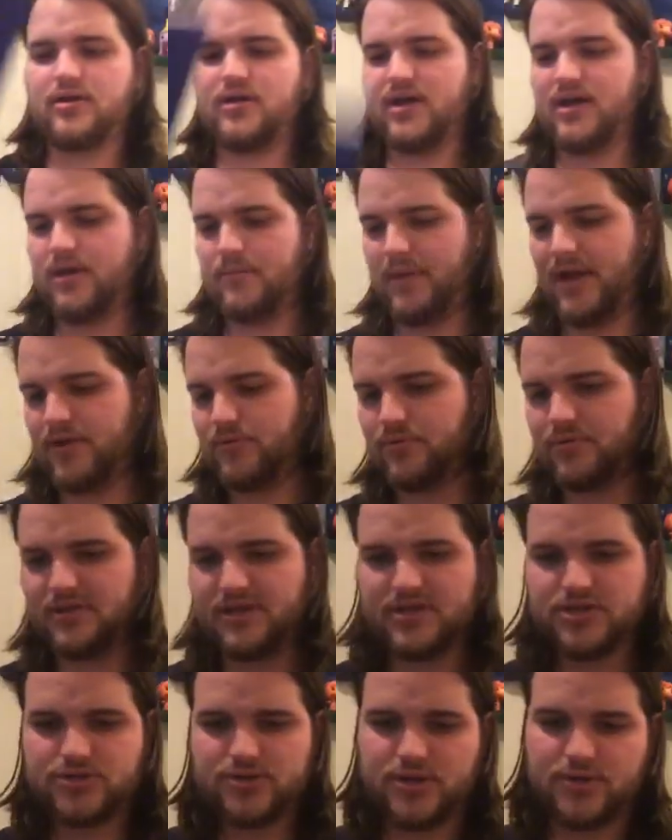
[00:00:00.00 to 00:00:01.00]
I really
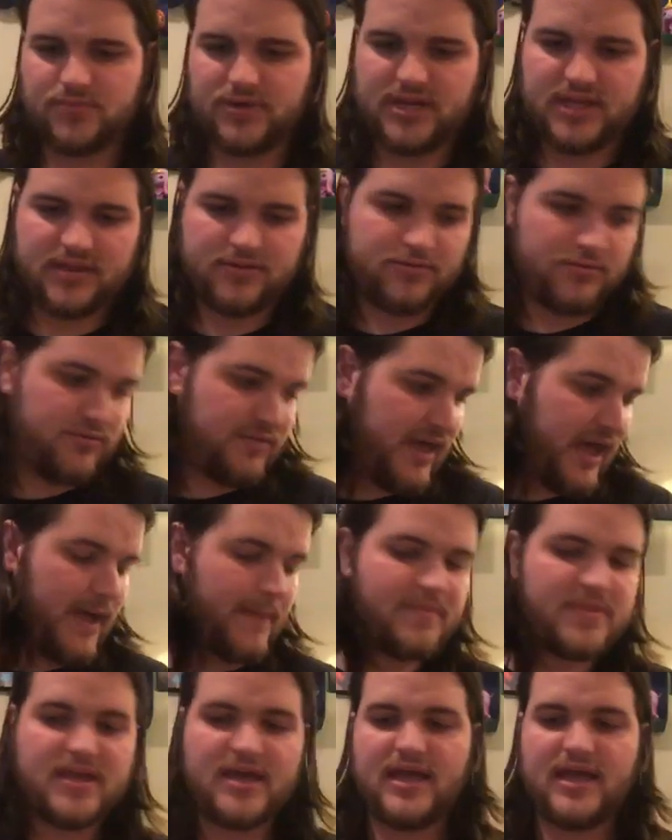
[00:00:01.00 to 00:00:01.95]
enjoyed reading through that.